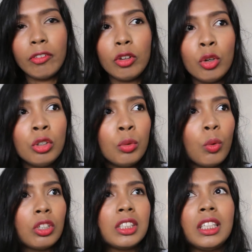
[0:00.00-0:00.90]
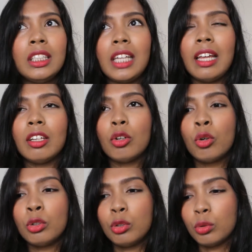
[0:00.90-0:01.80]
If you go to Watson's and you
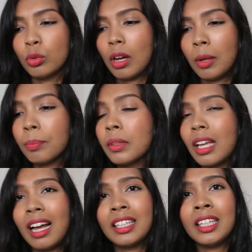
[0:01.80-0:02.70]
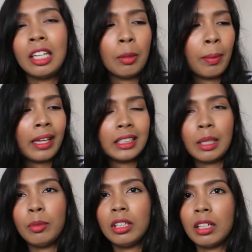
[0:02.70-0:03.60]
go to Guardian and you buy
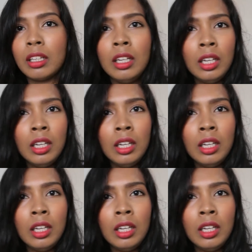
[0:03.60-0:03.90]
some of the